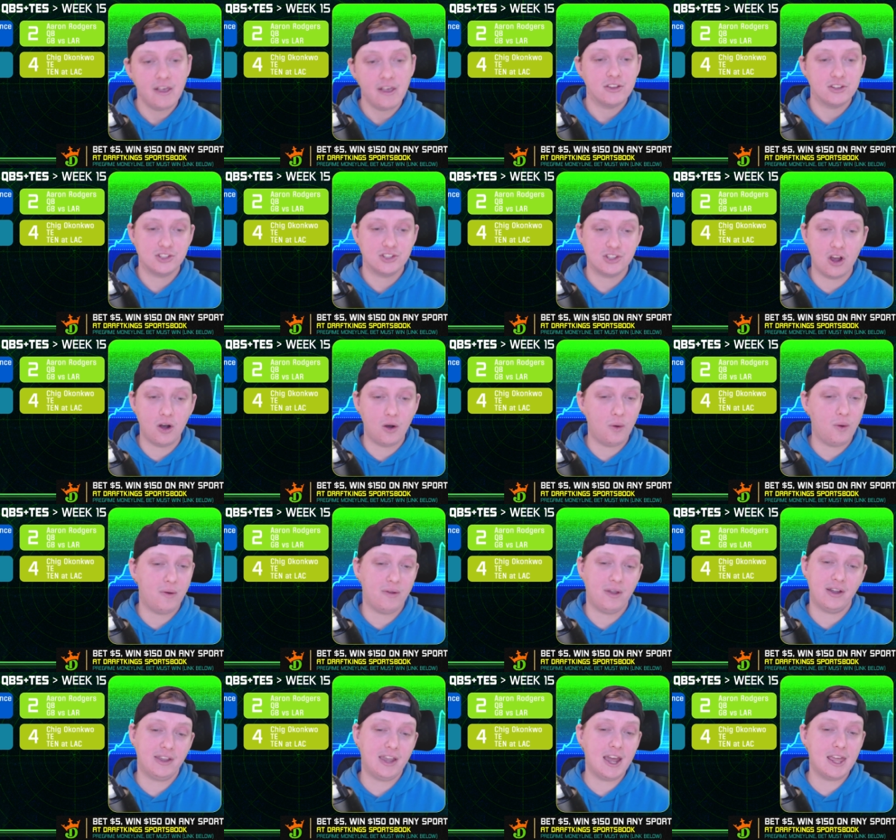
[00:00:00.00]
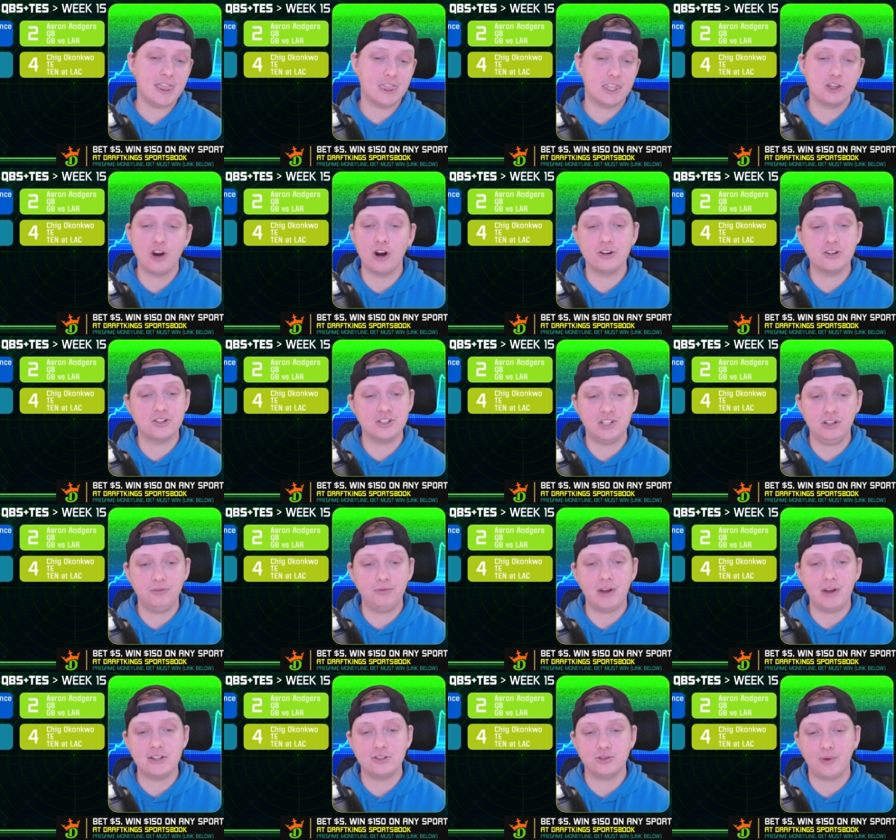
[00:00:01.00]
So, again, Chargers
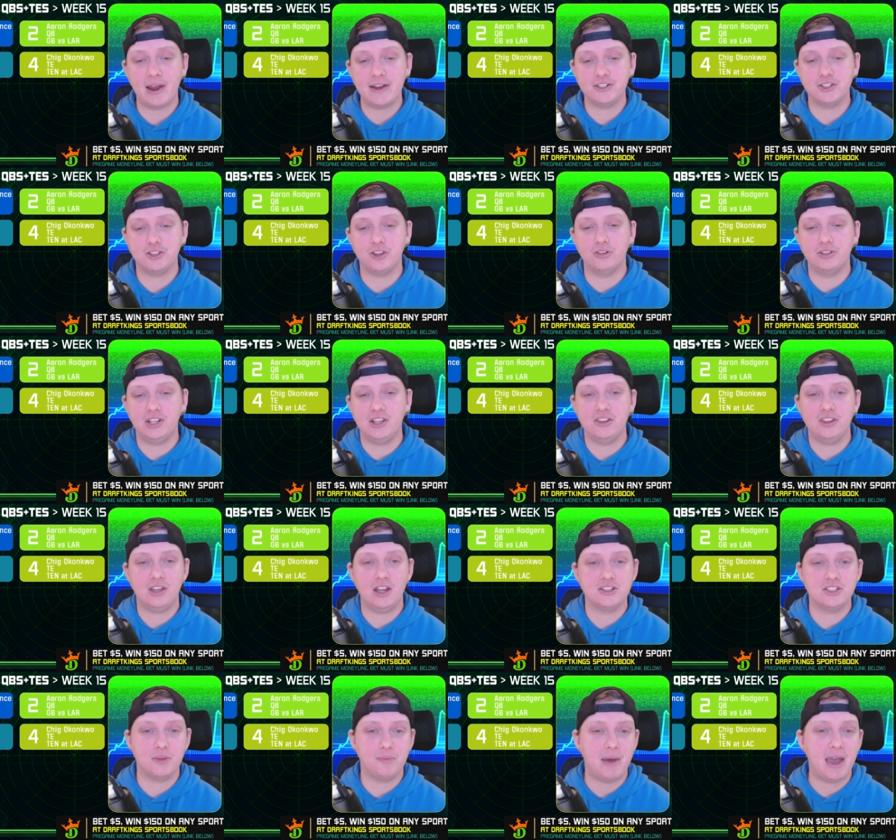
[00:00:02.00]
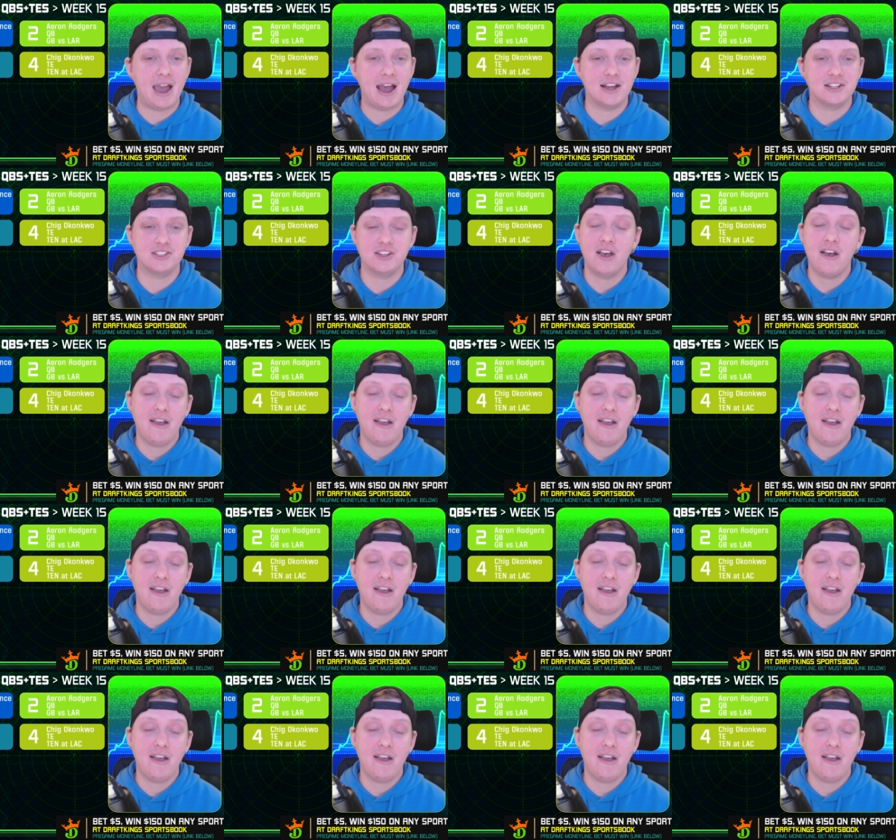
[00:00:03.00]
defense ranks thirteenth against the pass.